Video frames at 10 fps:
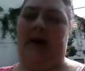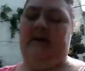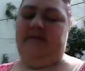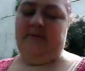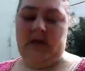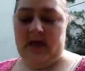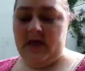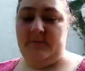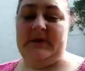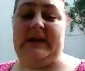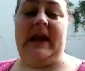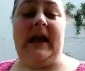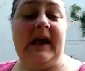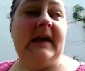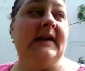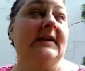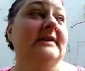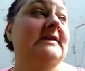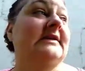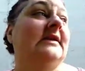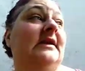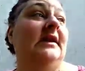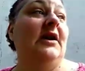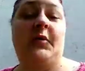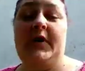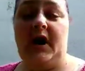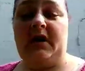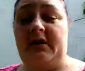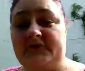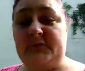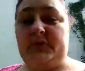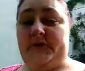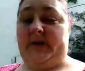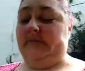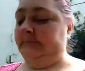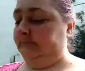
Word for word: out of because we are comfortable there.